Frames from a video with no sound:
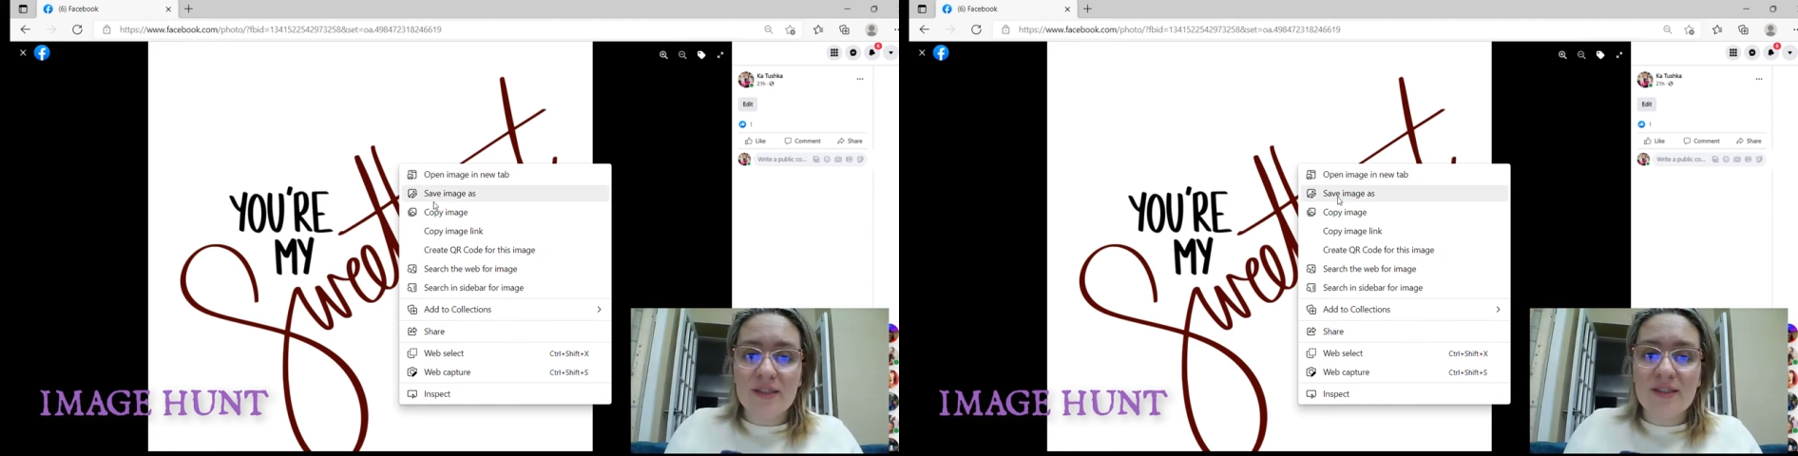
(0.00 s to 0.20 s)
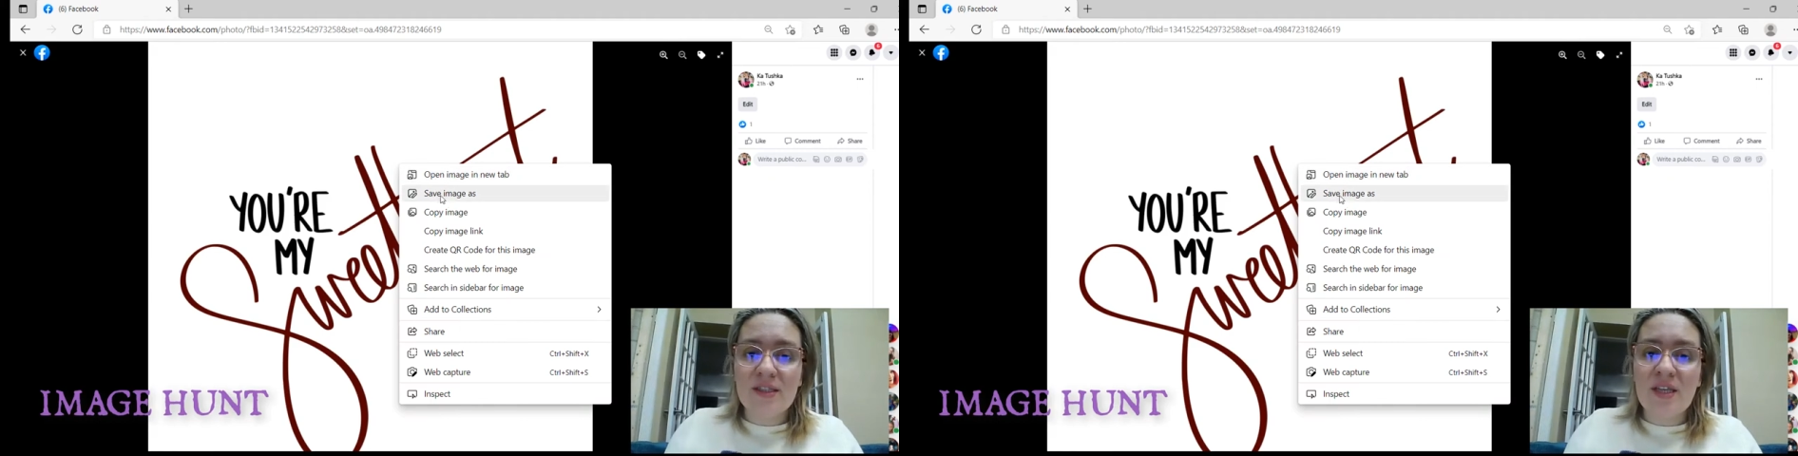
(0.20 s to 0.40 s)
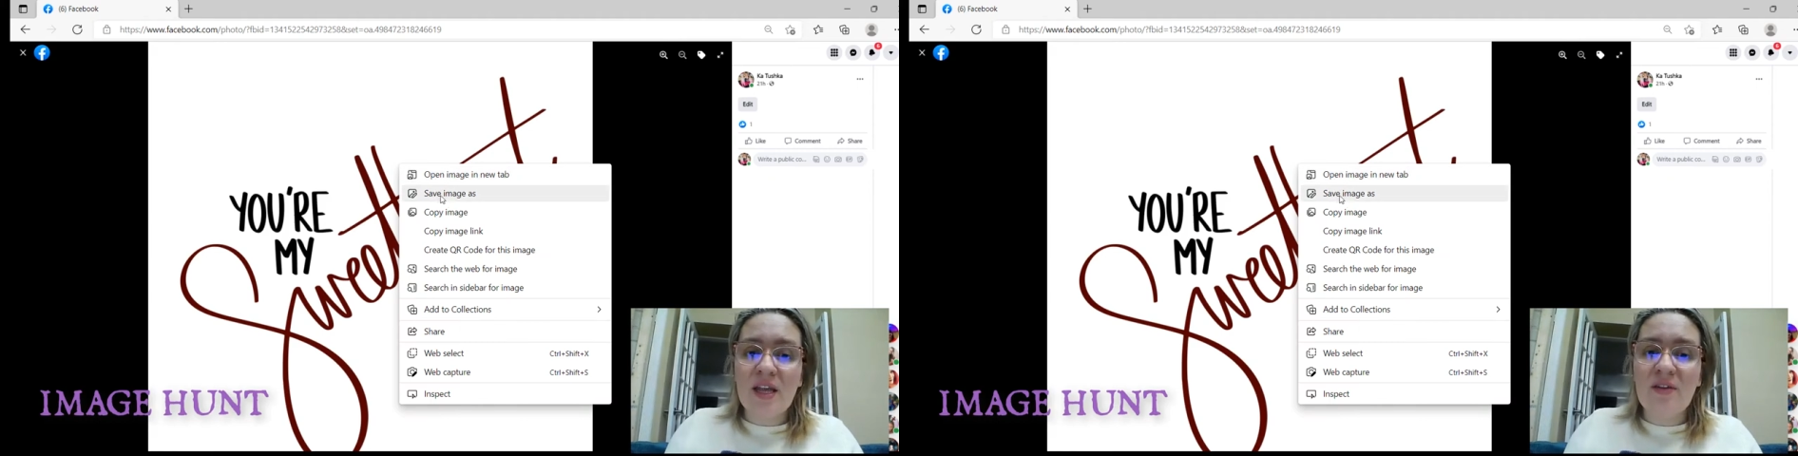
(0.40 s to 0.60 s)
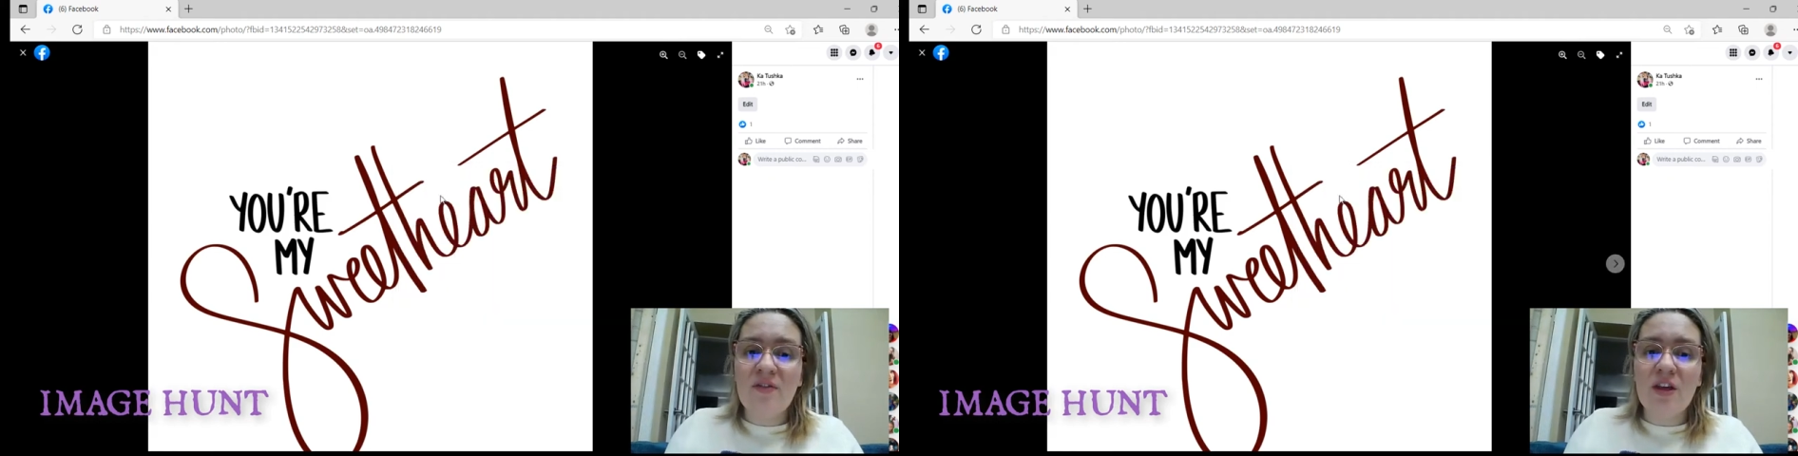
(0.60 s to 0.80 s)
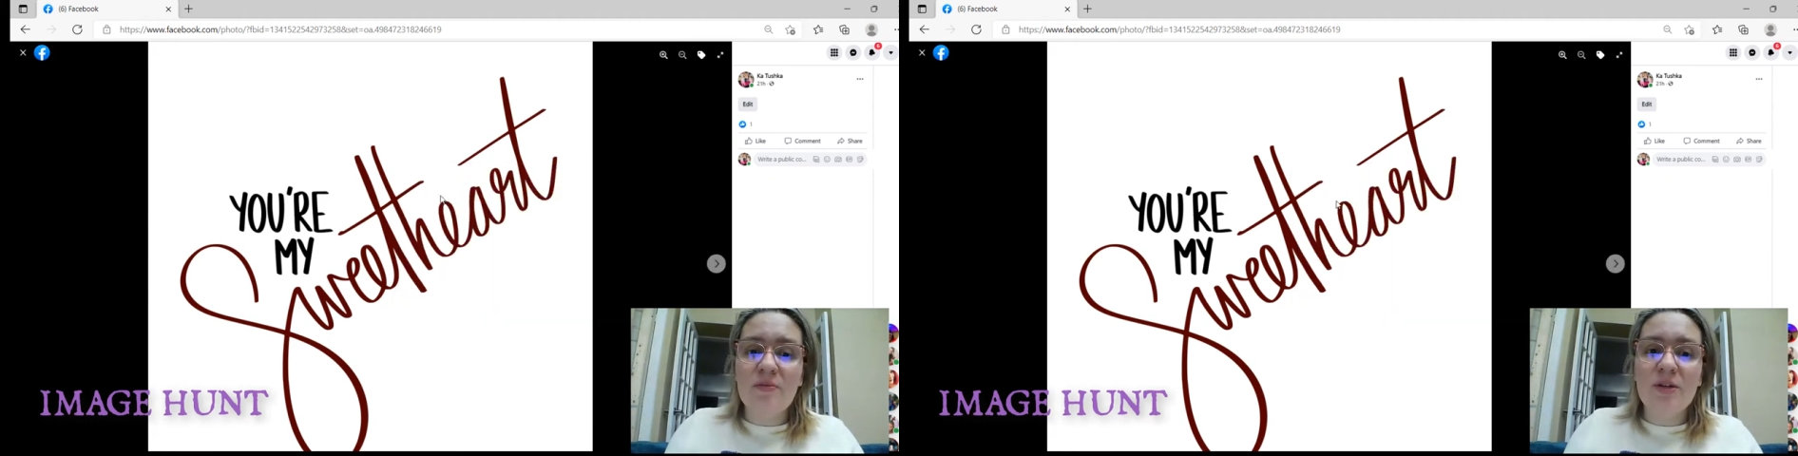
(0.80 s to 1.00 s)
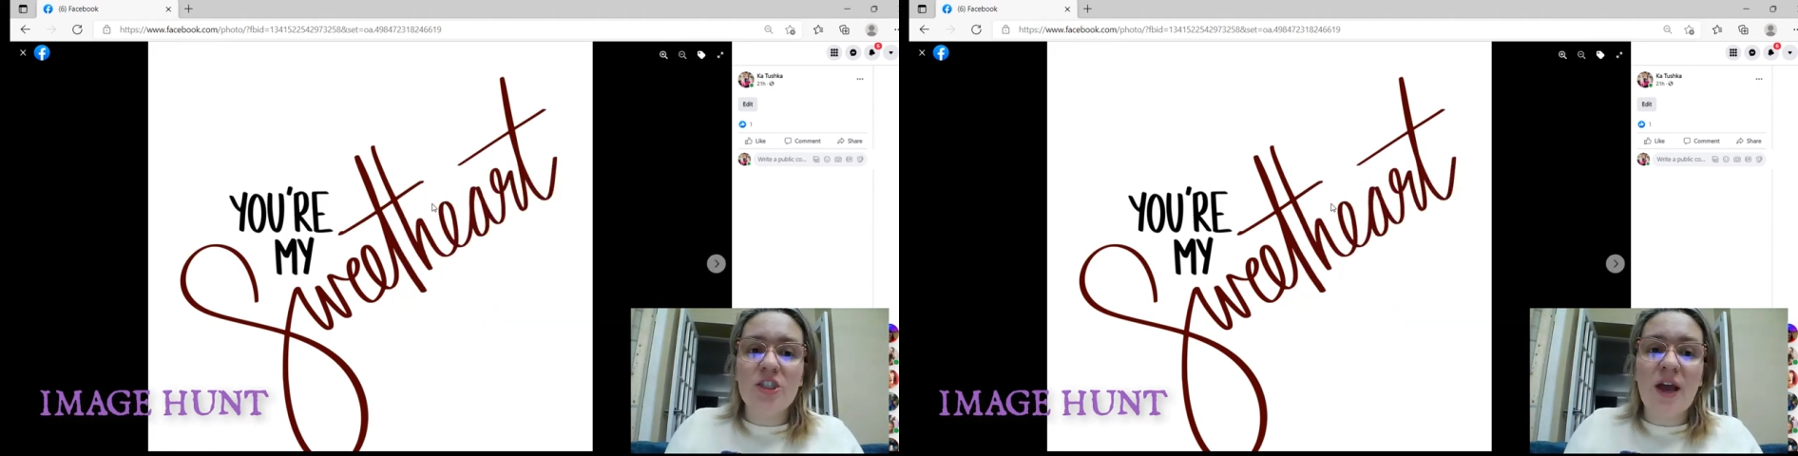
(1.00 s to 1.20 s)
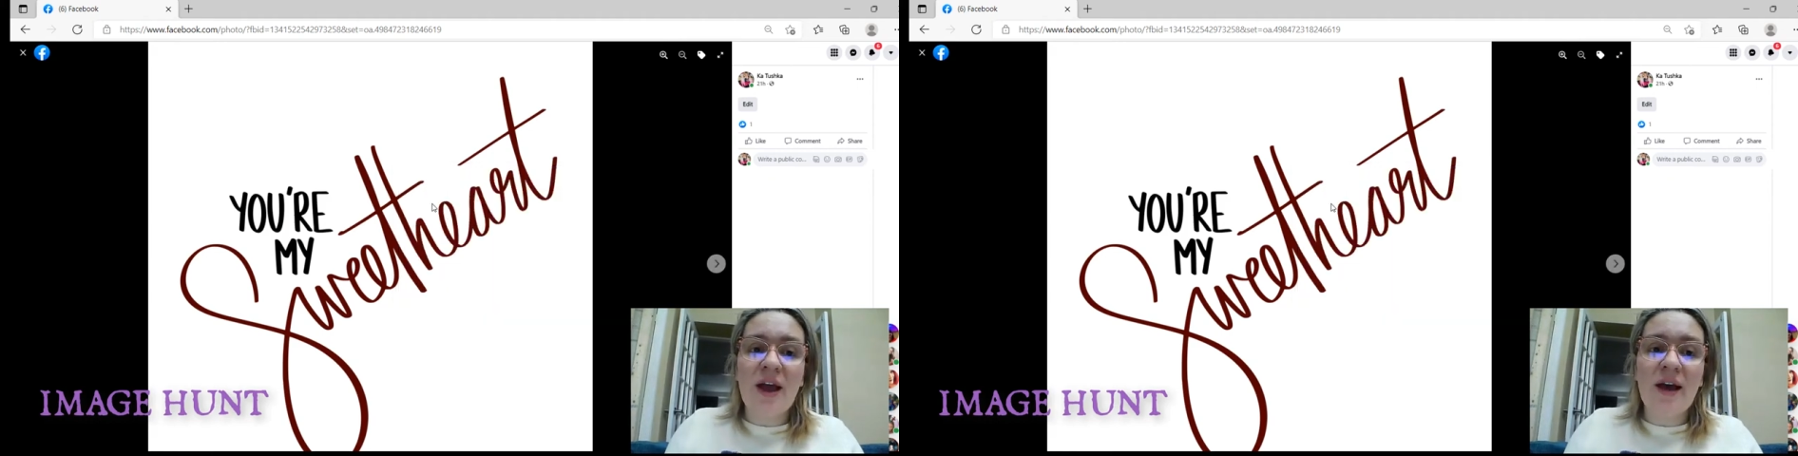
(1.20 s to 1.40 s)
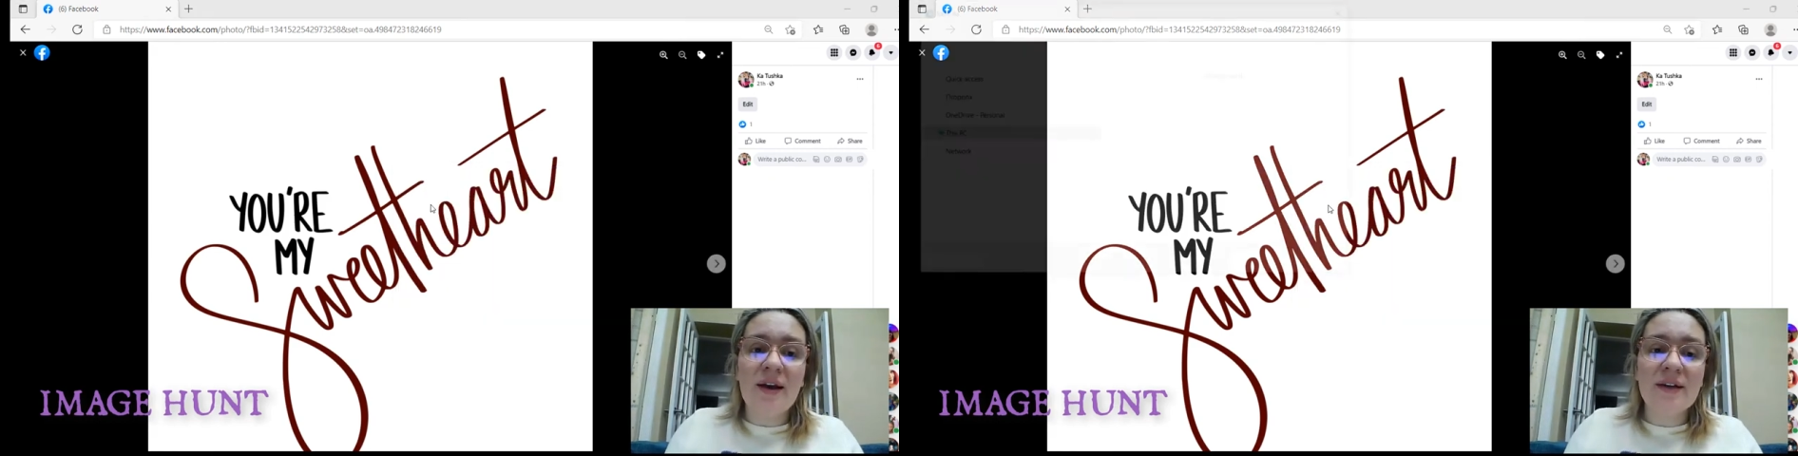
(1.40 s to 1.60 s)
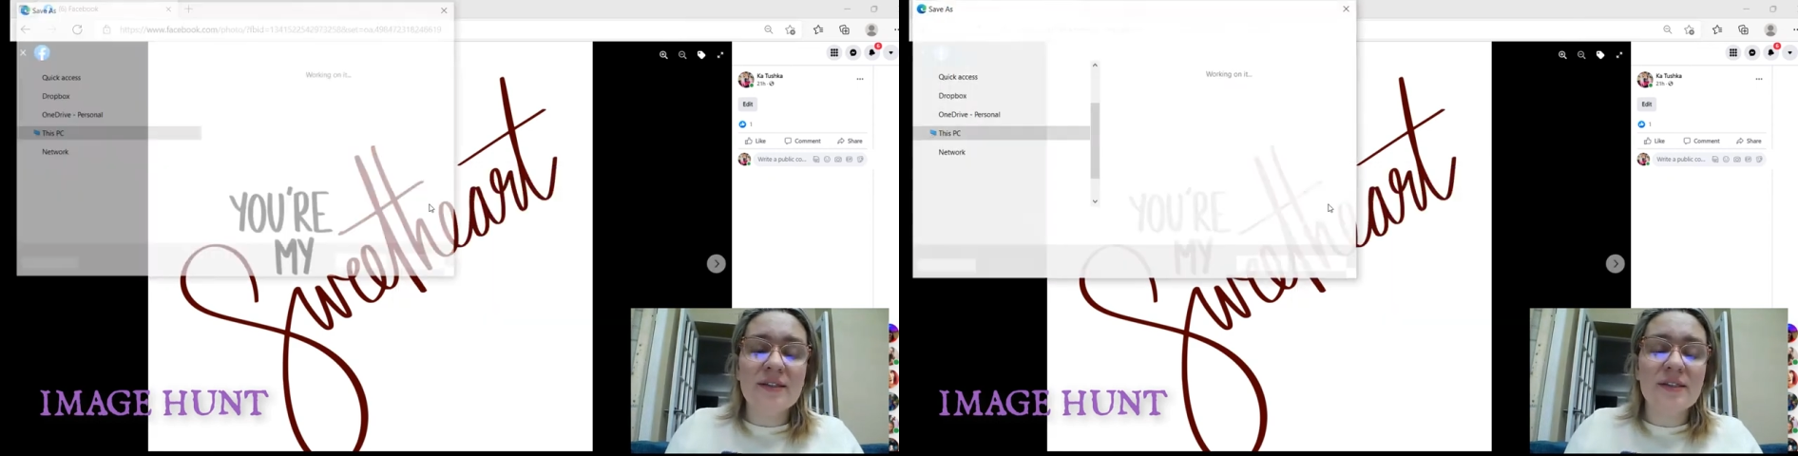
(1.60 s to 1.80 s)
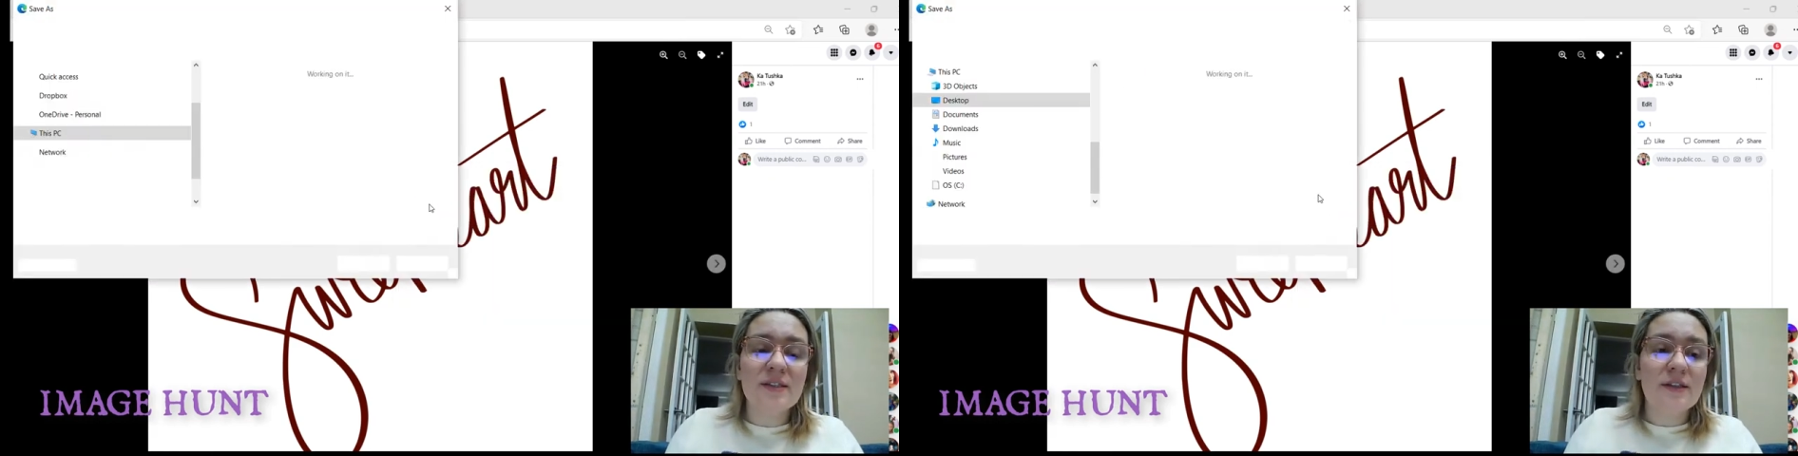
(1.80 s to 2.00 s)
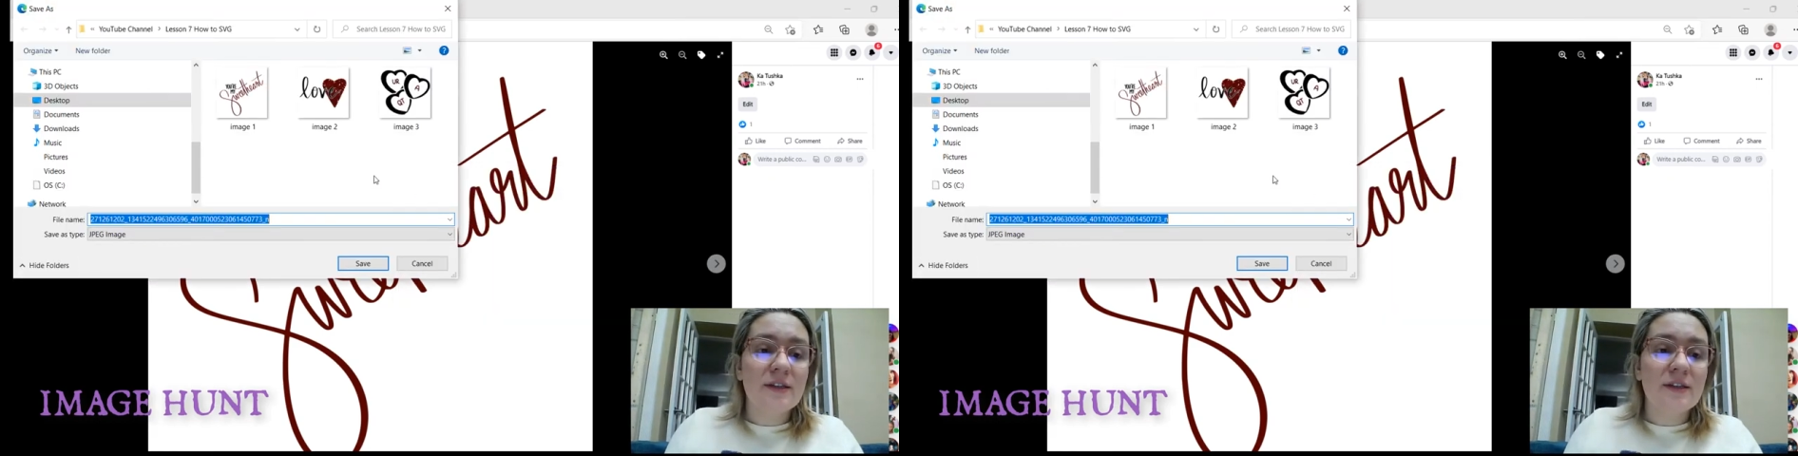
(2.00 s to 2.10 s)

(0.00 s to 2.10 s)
save image as.